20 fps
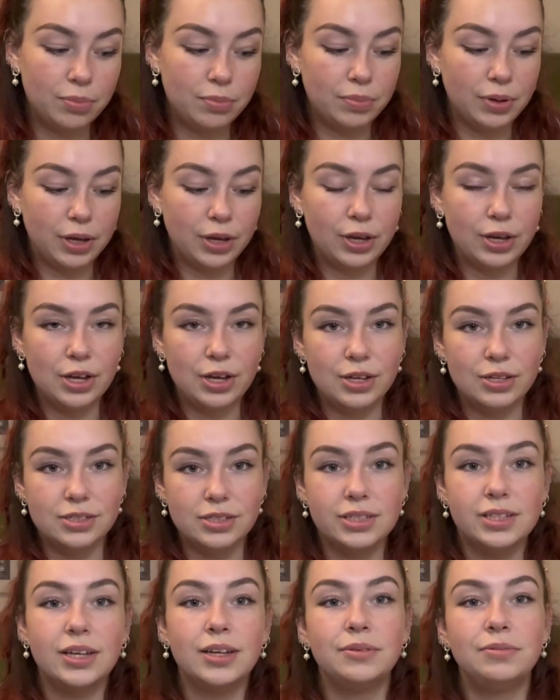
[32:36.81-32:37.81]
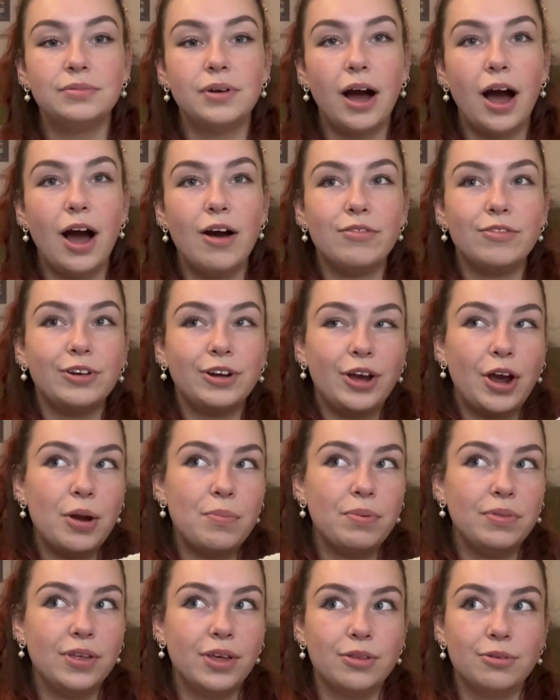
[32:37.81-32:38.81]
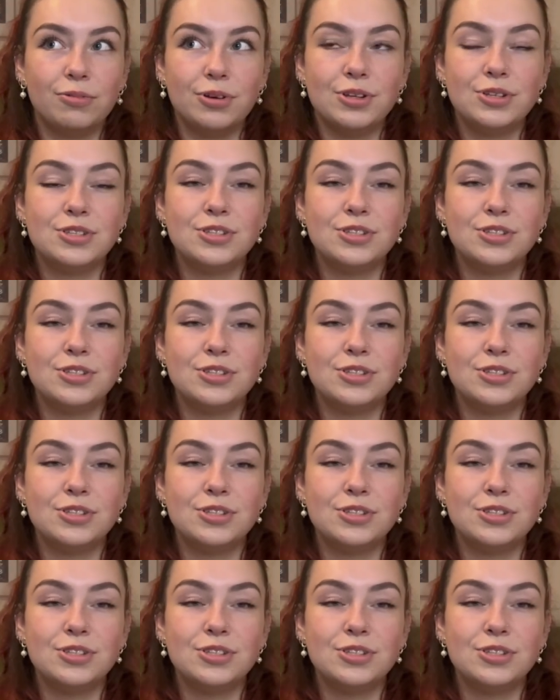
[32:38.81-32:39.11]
because I've already opened the other one.